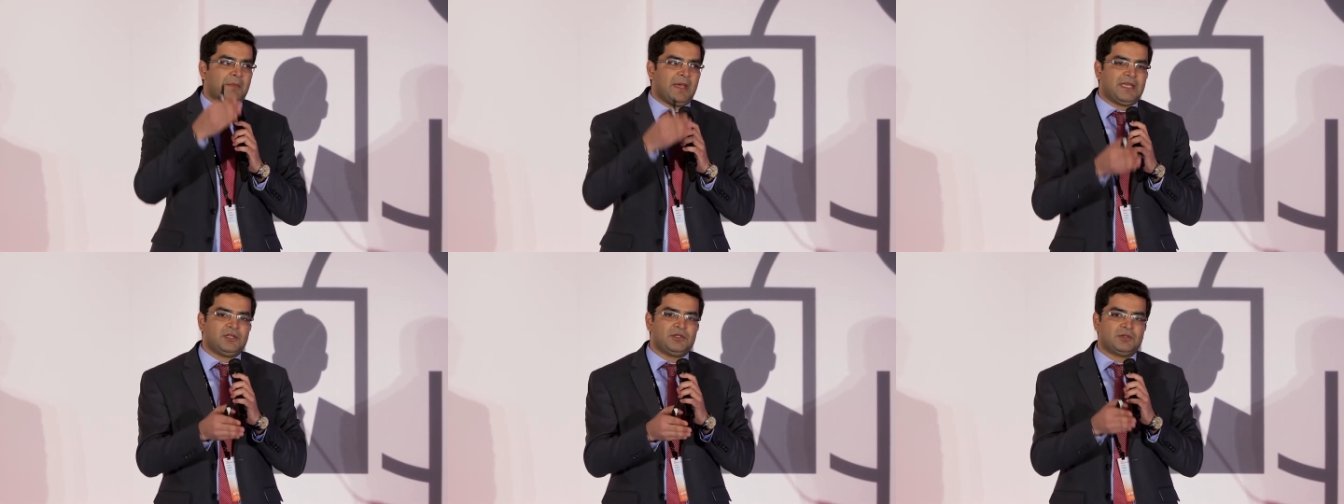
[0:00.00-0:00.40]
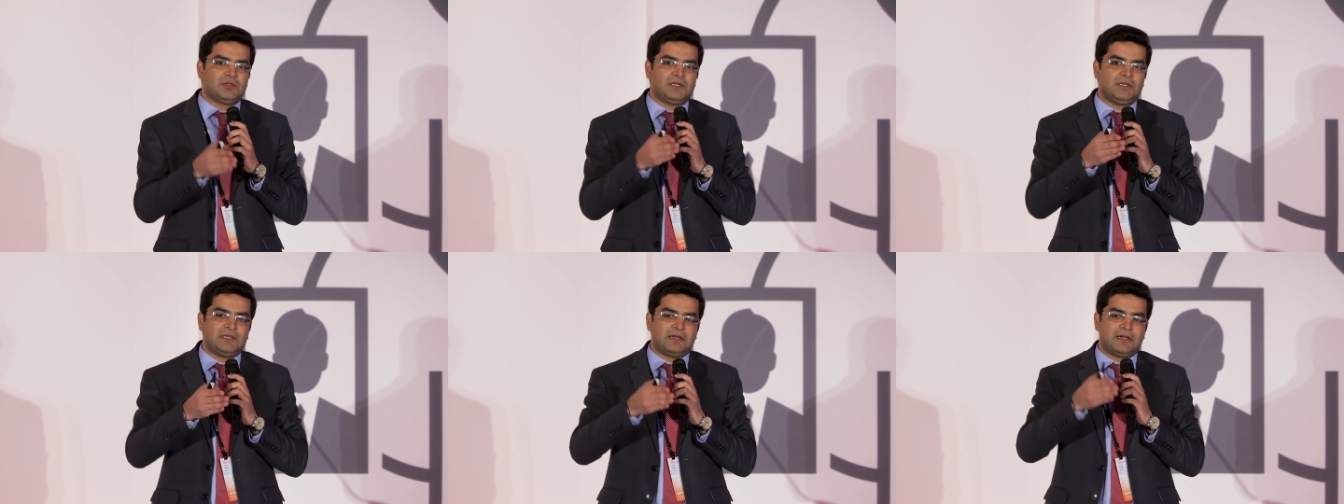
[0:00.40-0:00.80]

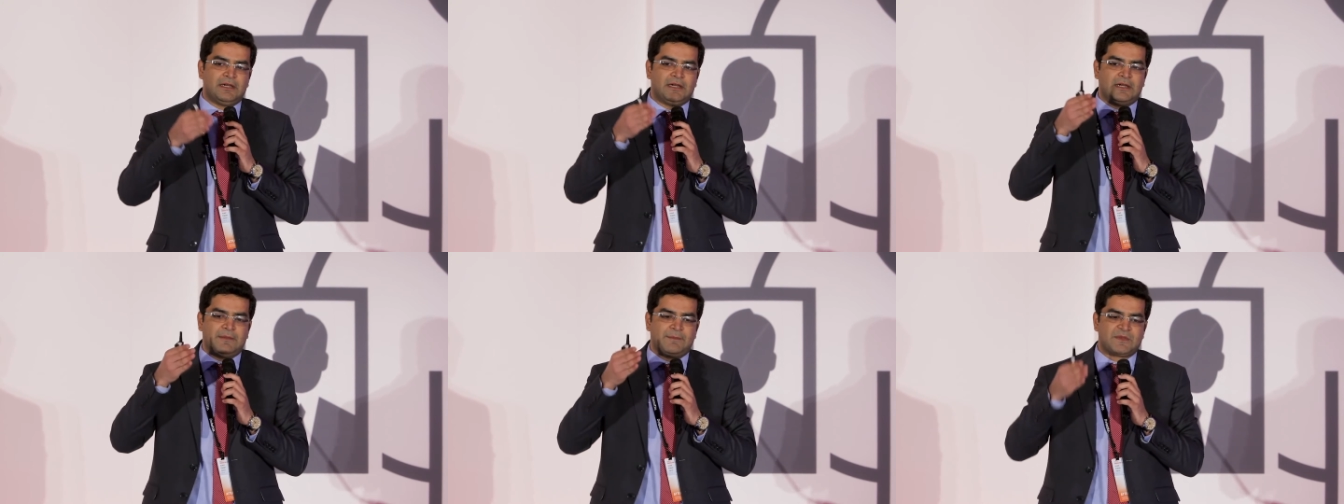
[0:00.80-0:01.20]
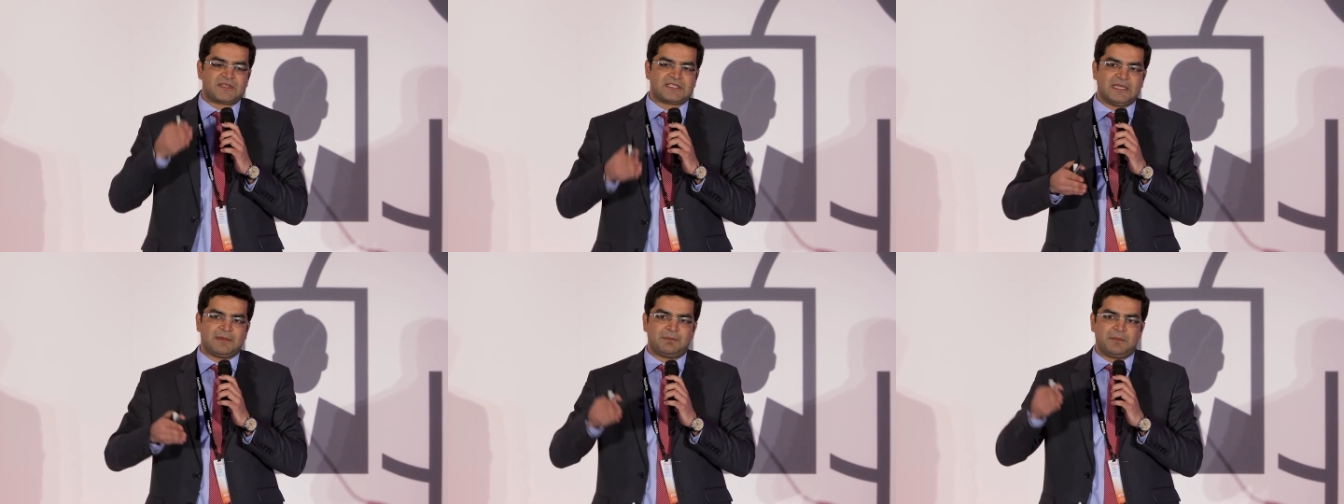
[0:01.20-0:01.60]
manual um,
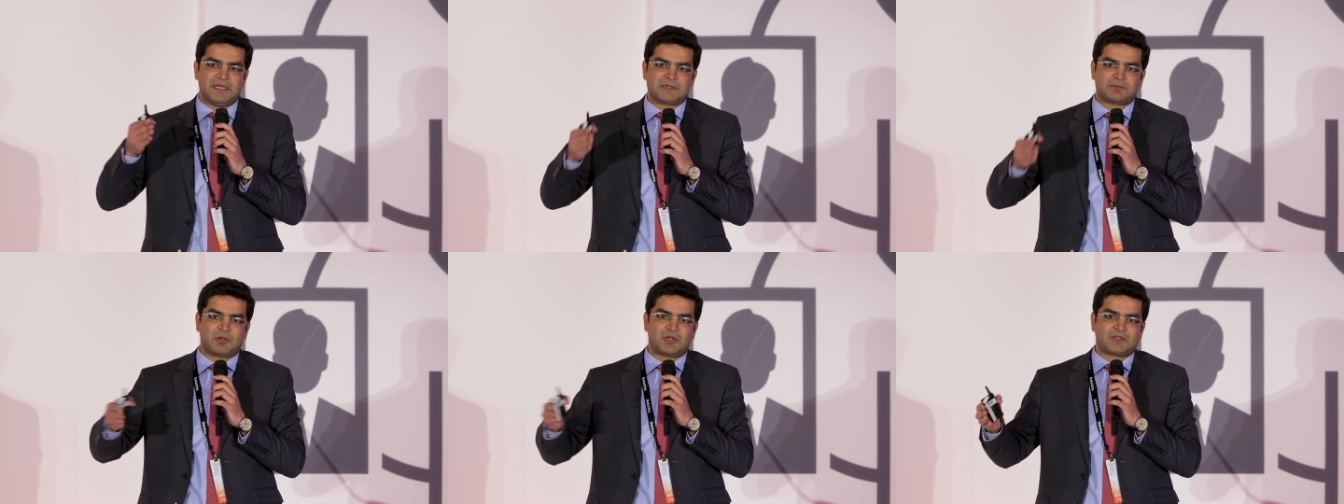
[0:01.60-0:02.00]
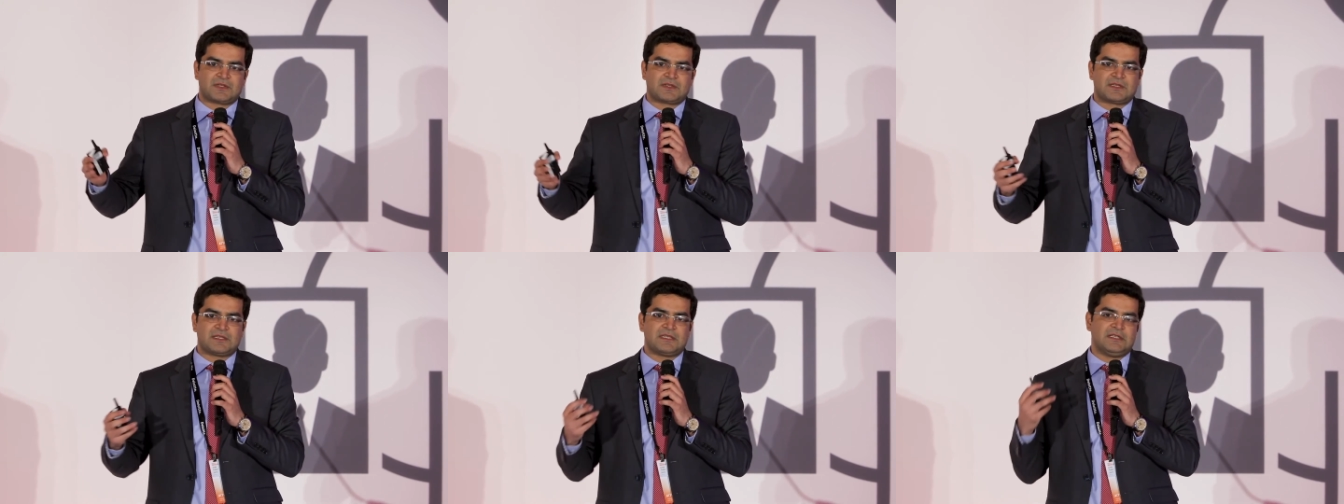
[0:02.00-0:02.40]
step-based
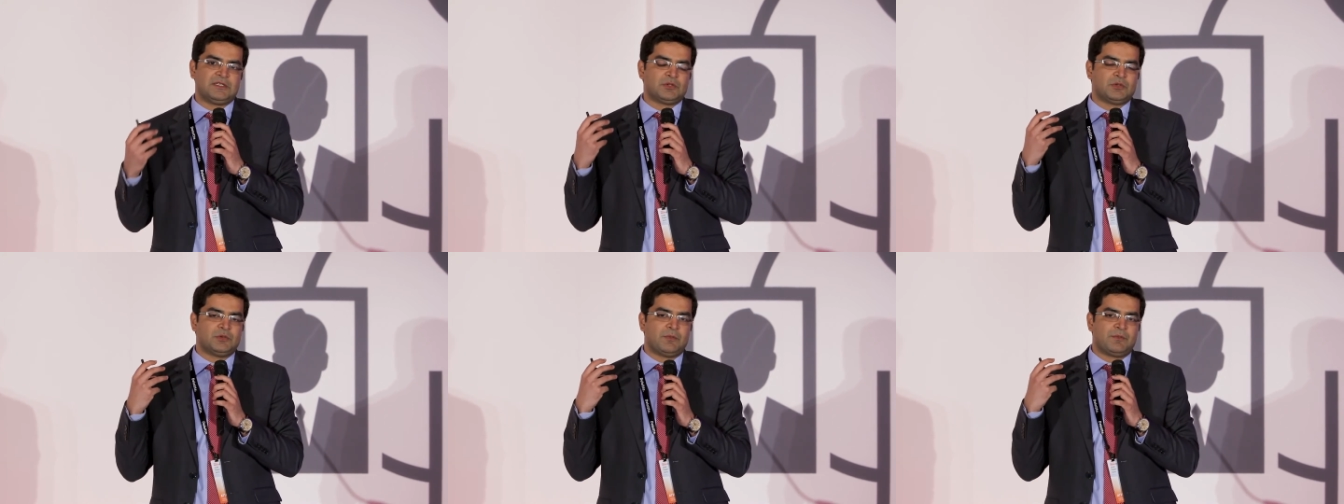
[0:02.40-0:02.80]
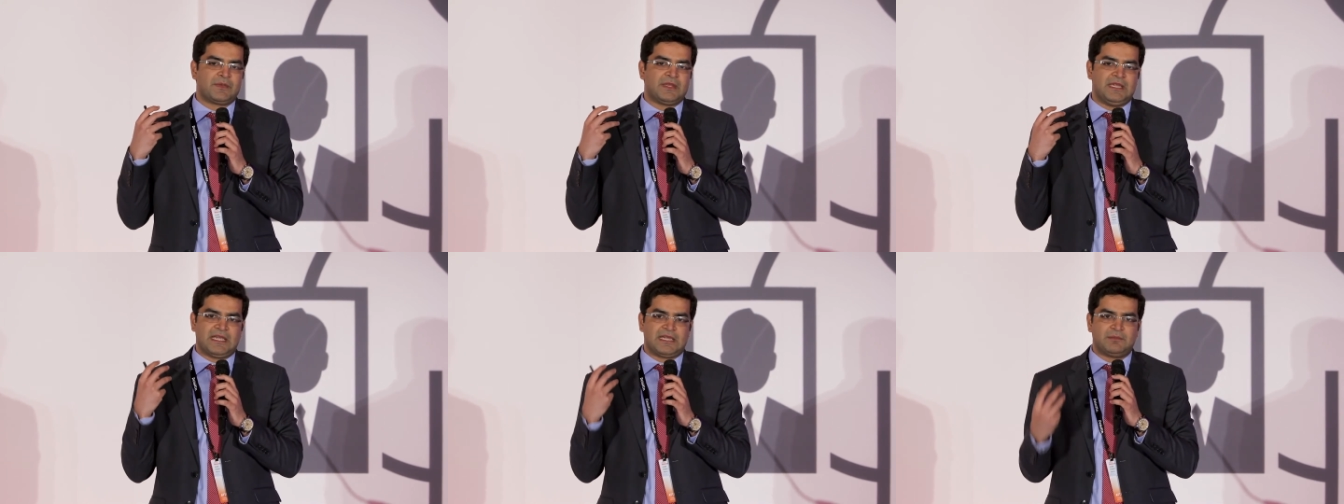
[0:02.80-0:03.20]
processes into
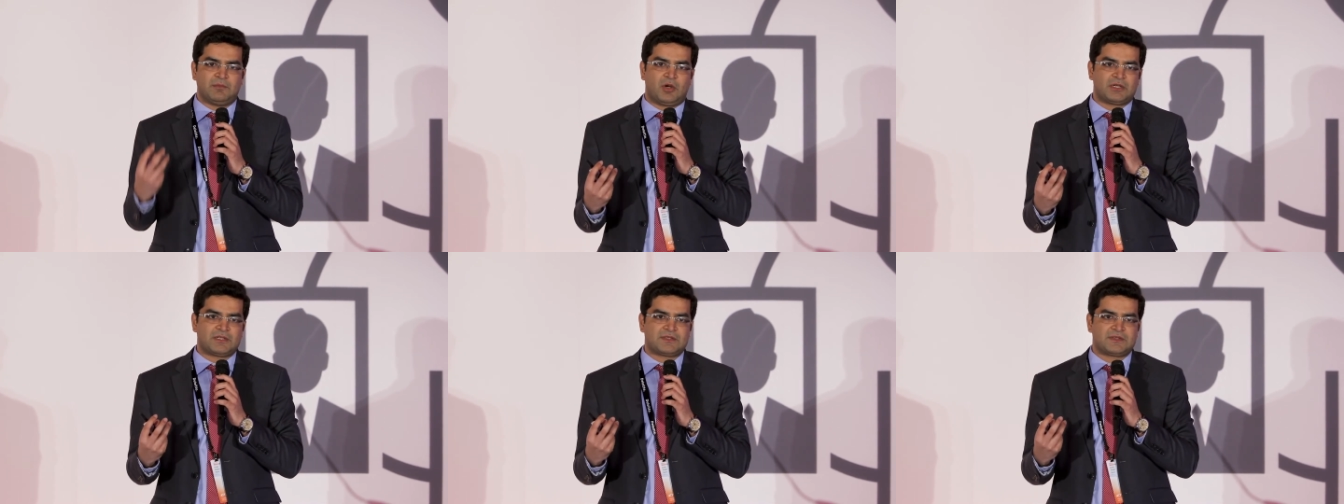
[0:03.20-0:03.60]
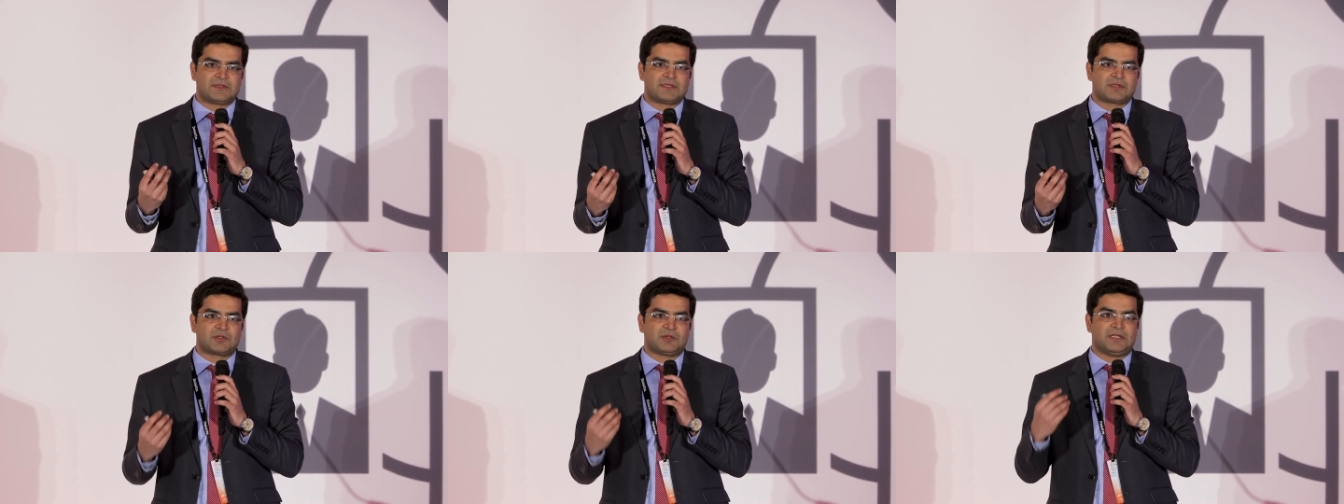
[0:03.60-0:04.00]
AI bots
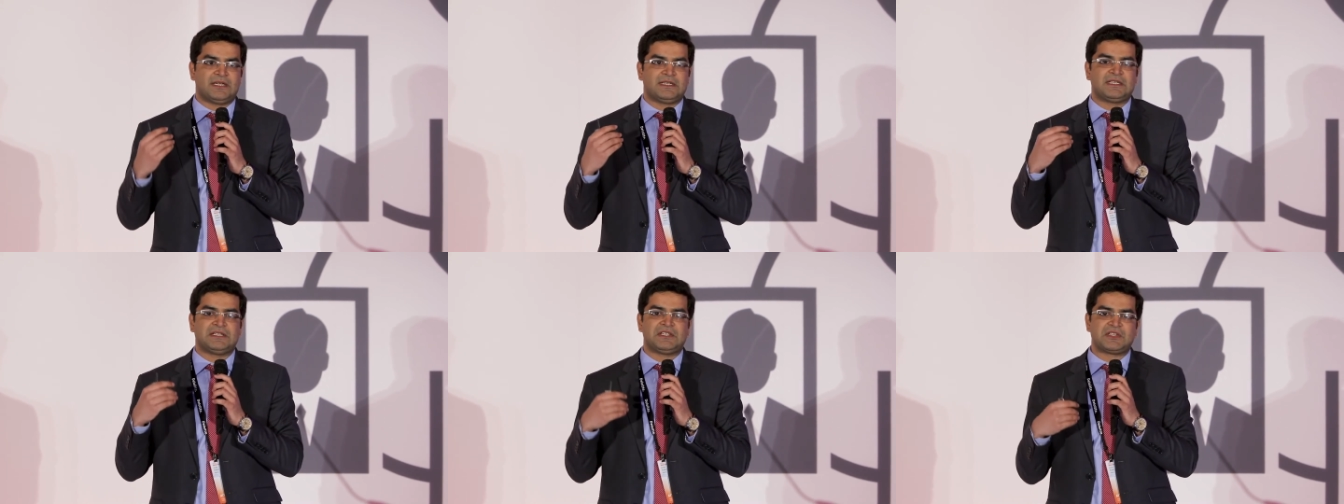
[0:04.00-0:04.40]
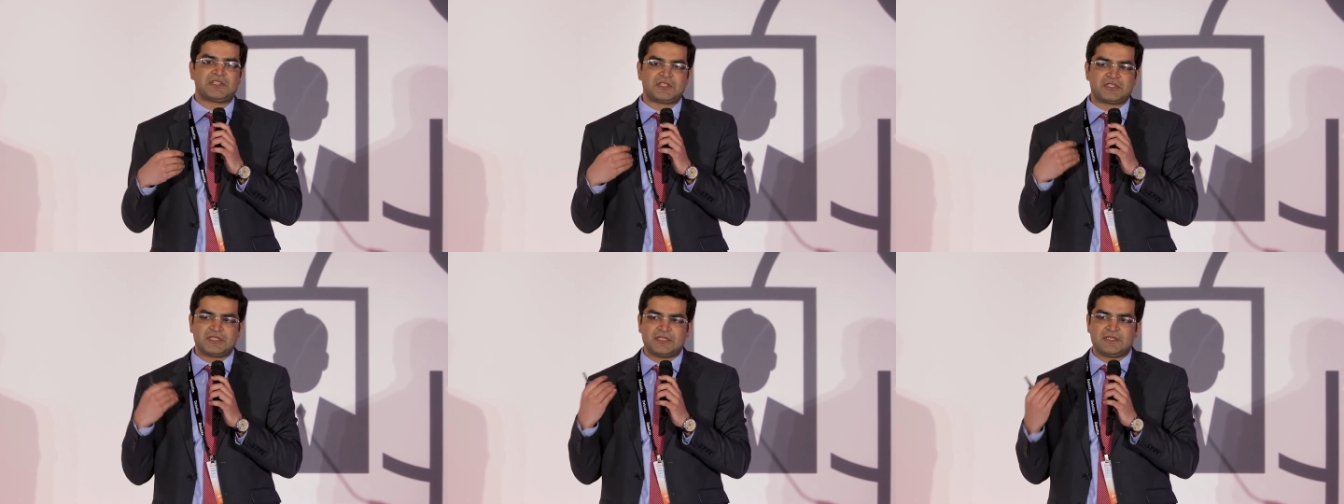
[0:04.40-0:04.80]
so that the
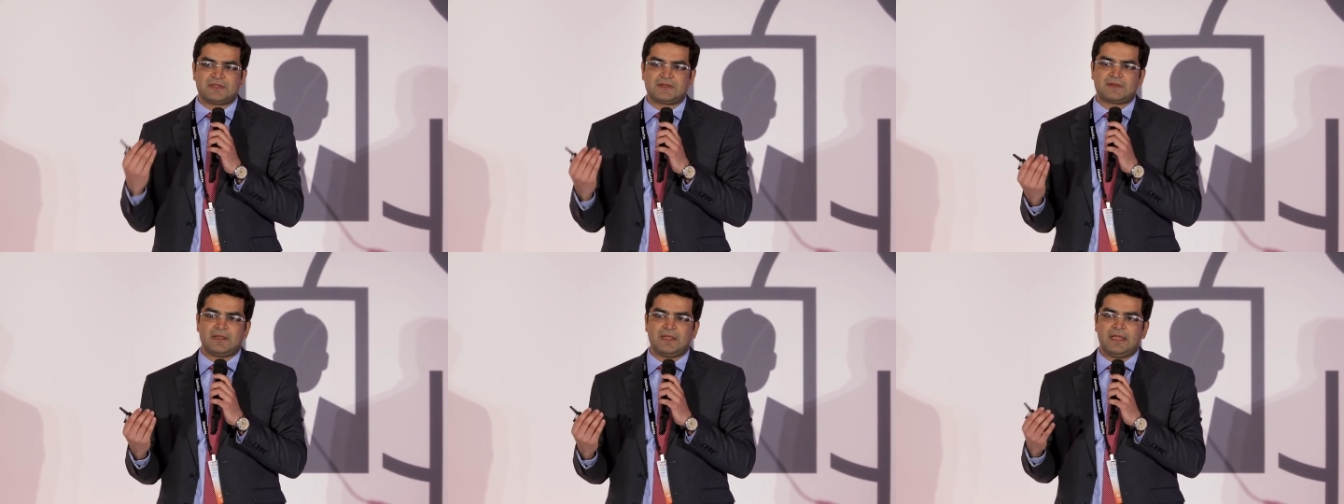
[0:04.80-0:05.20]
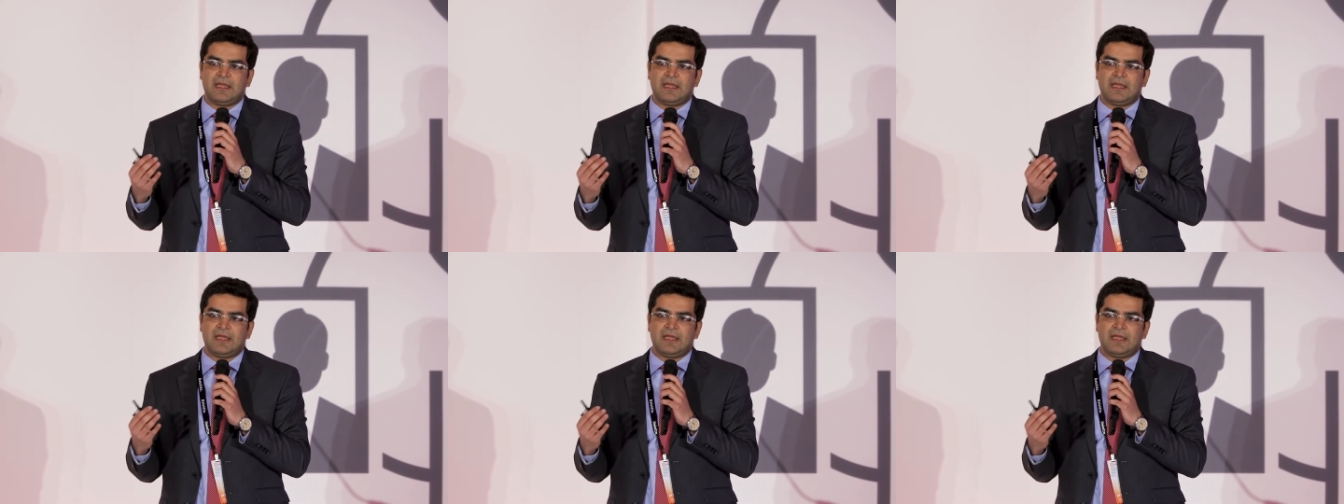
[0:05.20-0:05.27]
decisions